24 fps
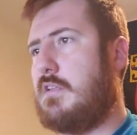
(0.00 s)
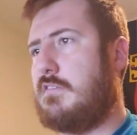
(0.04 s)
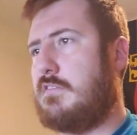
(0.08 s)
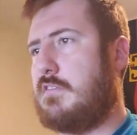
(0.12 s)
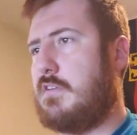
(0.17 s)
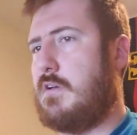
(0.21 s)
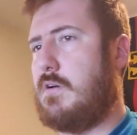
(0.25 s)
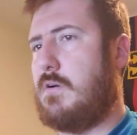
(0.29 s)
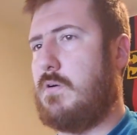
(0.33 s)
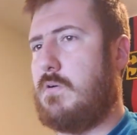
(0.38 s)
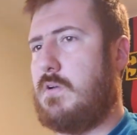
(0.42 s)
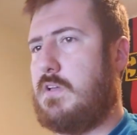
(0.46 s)

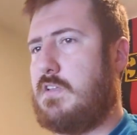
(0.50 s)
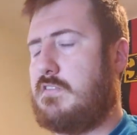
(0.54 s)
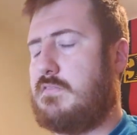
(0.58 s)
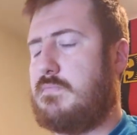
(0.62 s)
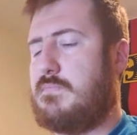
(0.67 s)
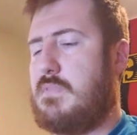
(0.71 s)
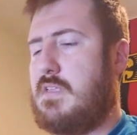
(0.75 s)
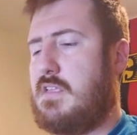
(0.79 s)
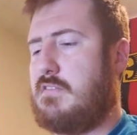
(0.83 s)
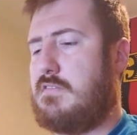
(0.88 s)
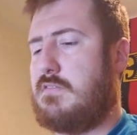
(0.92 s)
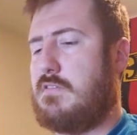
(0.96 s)
So it's
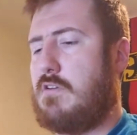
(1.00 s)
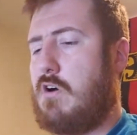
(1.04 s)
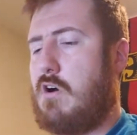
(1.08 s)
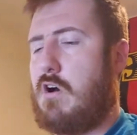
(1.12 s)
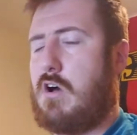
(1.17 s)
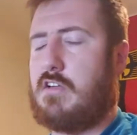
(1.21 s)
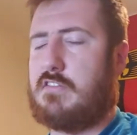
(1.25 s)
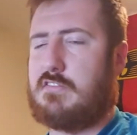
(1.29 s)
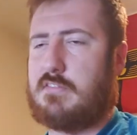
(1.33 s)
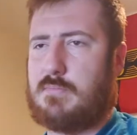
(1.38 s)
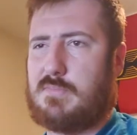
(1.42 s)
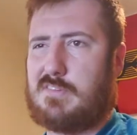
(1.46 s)

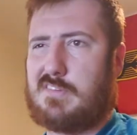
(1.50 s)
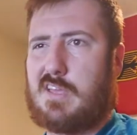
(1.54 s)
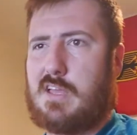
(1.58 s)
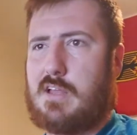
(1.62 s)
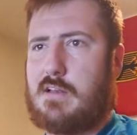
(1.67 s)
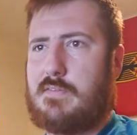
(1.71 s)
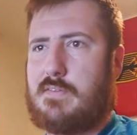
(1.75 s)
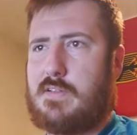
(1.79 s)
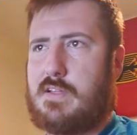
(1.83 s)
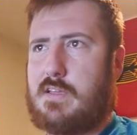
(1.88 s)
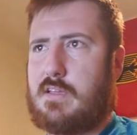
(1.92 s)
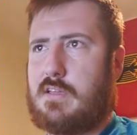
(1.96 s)
awesome. It's kind
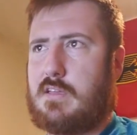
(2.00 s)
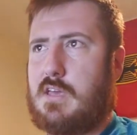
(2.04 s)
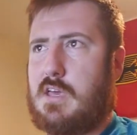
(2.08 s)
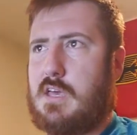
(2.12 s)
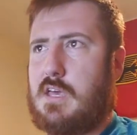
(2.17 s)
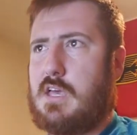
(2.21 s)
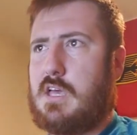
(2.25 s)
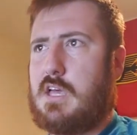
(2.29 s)
of like